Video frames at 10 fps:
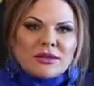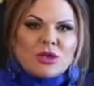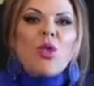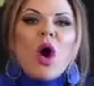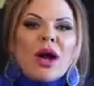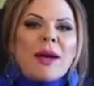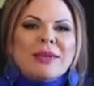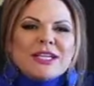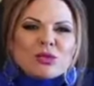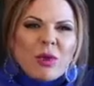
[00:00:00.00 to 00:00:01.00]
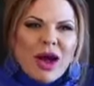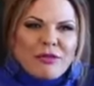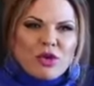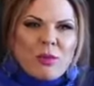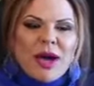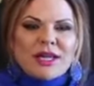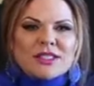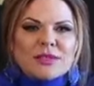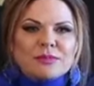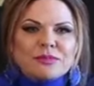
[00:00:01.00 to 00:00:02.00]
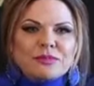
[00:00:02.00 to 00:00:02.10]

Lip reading: who are coming to buy from us.